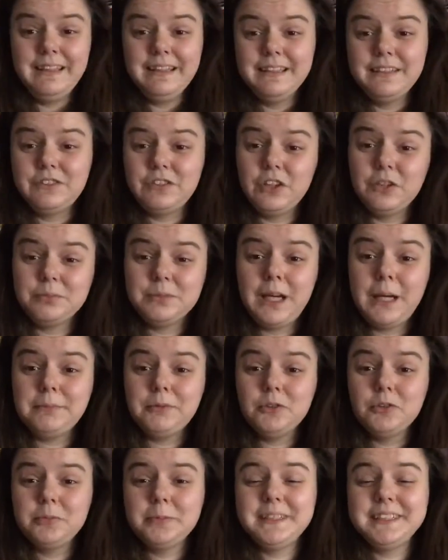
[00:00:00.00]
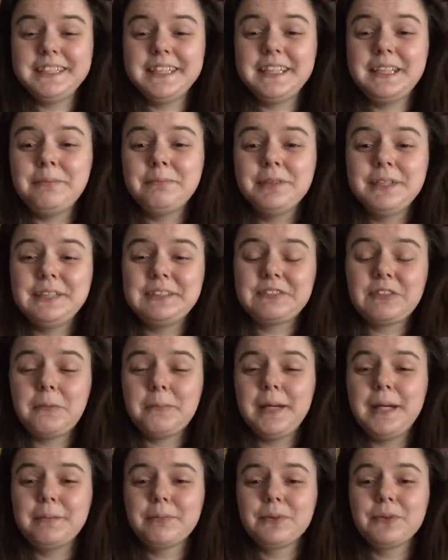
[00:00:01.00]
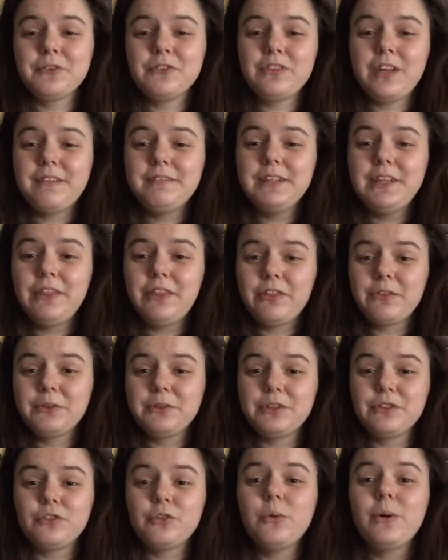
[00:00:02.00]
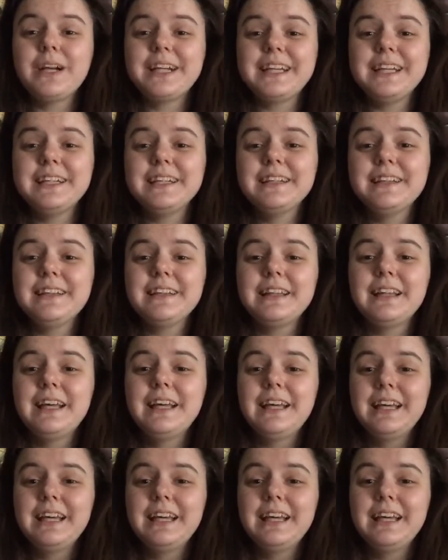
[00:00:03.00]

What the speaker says: The Tome Topple will be taking place from April 7th through the 20th,